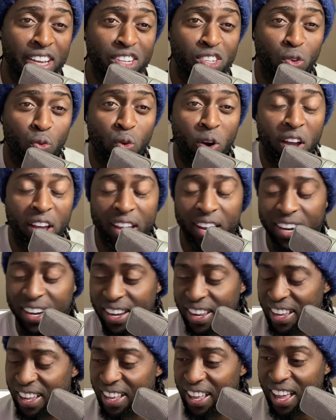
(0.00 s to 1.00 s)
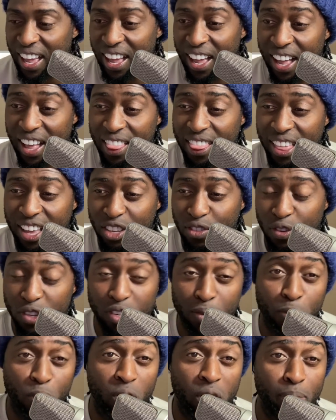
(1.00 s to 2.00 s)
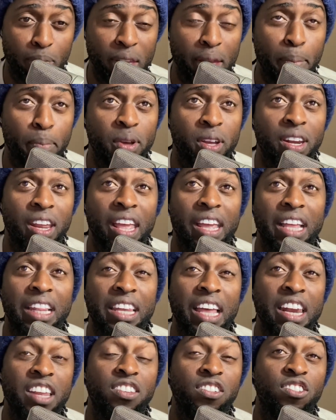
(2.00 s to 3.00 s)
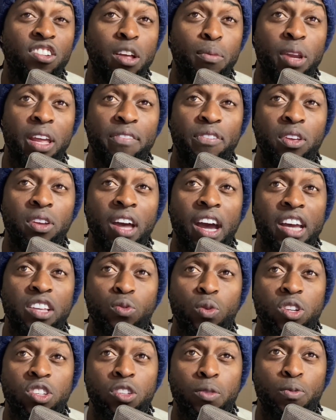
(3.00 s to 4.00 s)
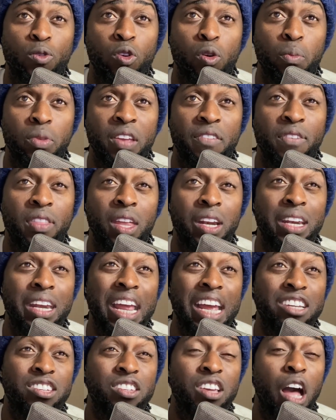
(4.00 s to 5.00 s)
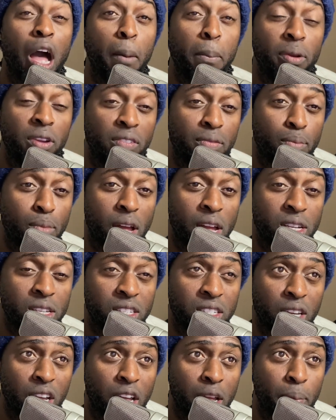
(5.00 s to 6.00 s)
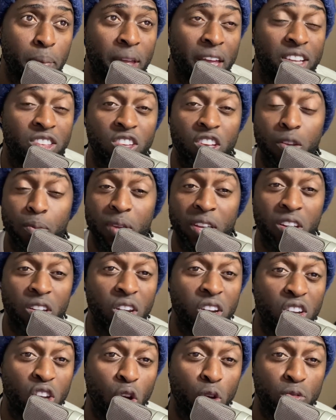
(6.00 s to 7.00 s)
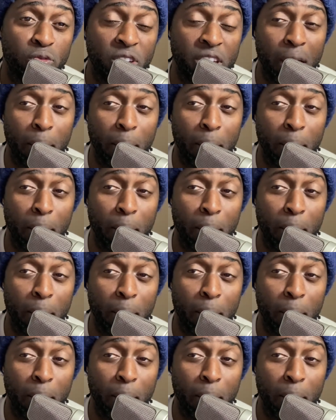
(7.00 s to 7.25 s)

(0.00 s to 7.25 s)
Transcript: Ryan. Thanks for supporting me. But ladies and gentlemen, if you guys want to support me for the next couple of months, it's going to be no fee.